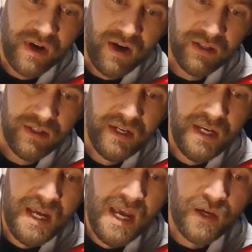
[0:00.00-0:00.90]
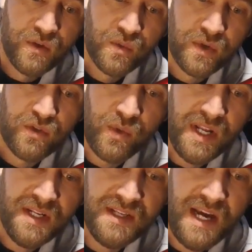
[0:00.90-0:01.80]
collar, and you just want to
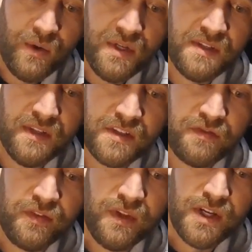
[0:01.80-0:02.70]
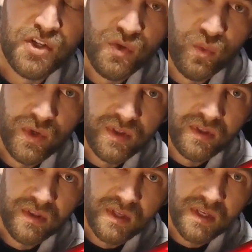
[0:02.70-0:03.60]
thread it down until it's flush
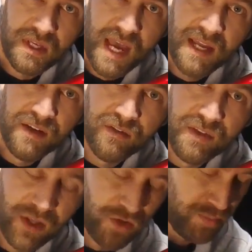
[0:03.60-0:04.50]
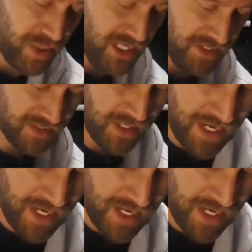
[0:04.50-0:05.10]
with the end of the other piece.